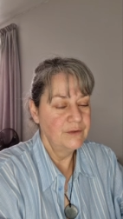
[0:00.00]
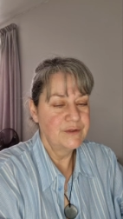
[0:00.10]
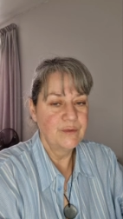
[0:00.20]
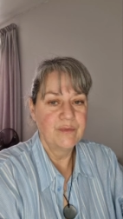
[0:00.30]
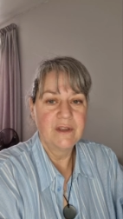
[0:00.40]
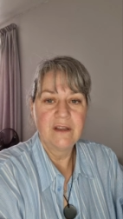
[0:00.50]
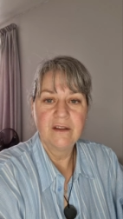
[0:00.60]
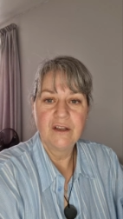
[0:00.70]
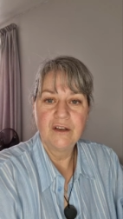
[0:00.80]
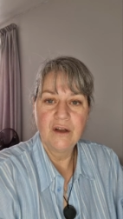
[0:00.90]
of
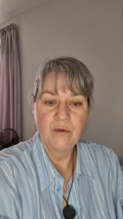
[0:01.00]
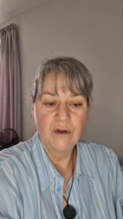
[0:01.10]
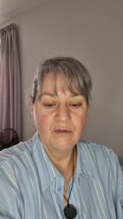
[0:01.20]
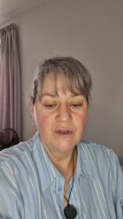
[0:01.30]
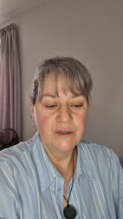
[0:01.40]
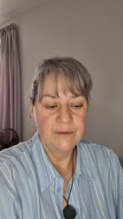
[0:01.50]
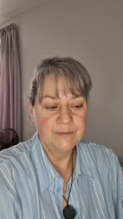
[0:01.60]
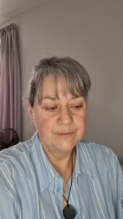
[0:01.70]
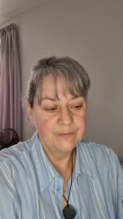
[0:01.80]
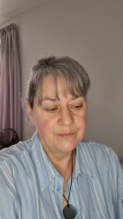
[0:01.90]
something that no longer
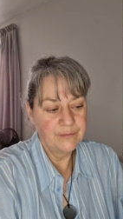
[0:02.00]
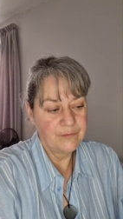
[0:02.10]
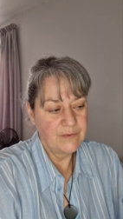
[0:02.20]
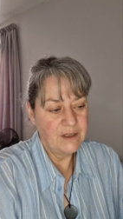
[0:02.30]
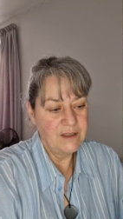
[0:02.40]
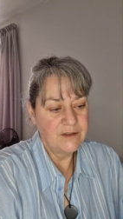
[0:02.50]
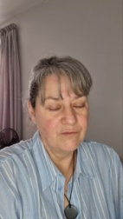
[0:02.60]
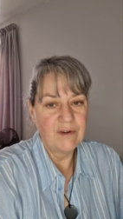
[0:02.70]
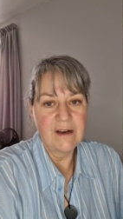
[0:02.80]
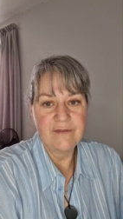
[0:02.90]
is
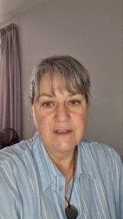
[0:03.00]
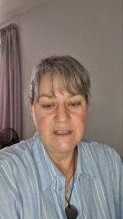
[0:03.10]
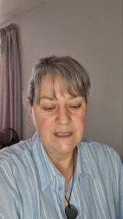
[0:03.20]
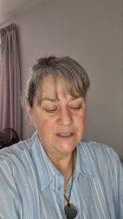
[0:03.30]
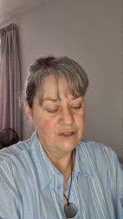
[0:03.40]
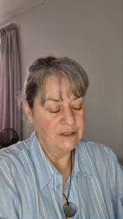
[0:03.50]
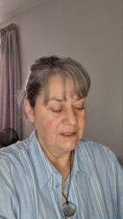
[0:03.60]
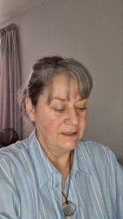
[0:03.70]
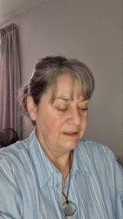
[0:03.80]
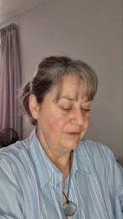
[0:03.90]
relevant in your
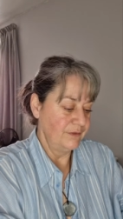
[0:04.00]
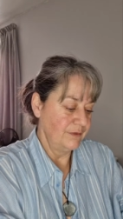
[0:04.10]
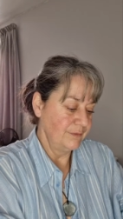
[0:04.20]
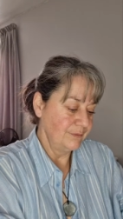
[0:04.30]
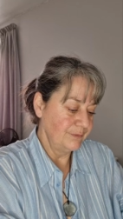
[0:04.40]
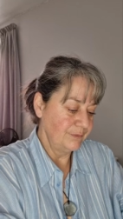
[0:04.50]
life.